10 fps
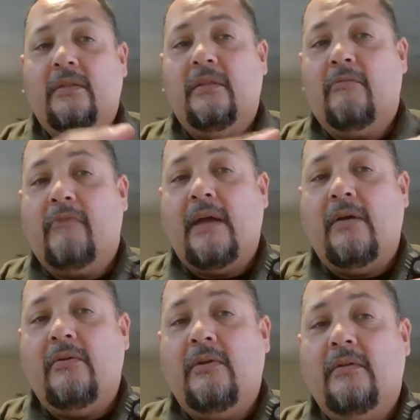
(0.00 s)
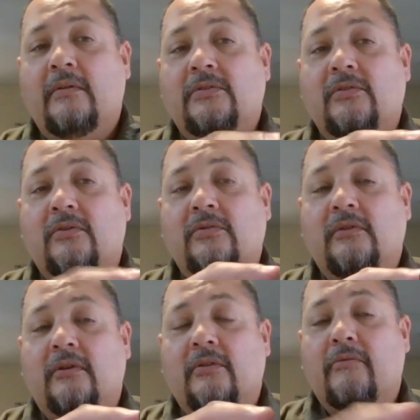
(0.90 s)
The round circle
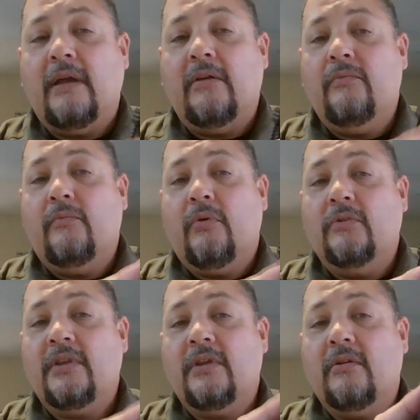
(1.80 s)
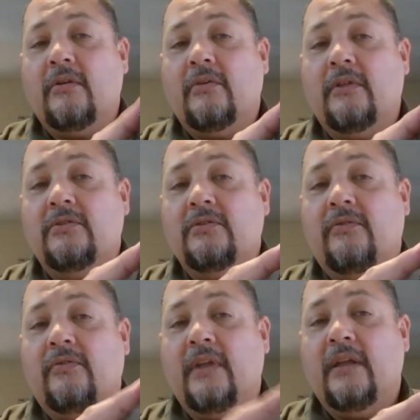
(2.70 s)
or the round ports here, these are
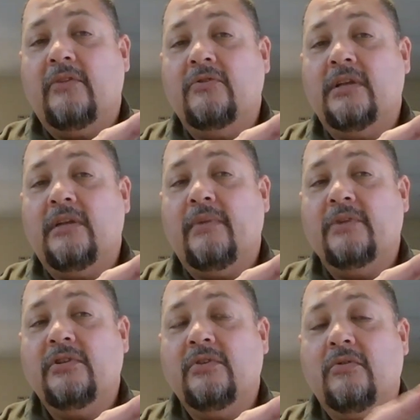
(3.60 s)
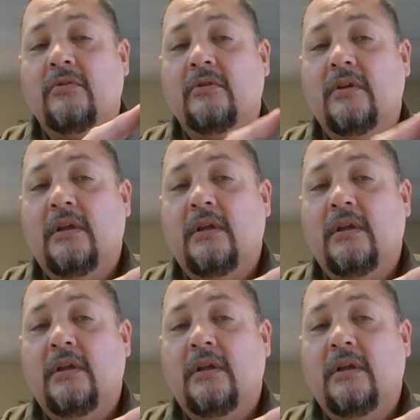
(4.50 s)
for like using a bungee cord,